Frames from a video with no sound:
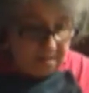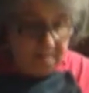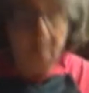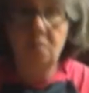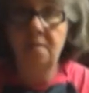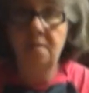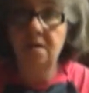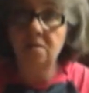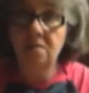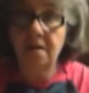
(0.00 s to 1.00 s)
this whole
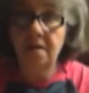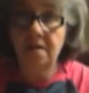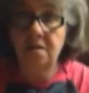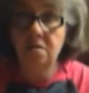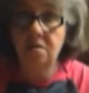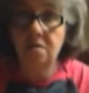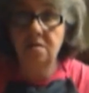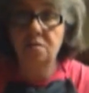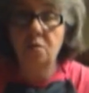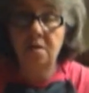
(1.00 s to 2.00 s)
meal right here
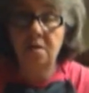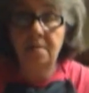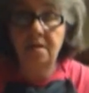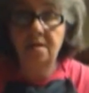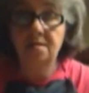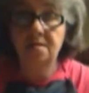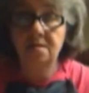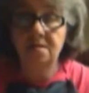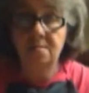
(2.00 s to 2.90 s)
in 20 minutes in the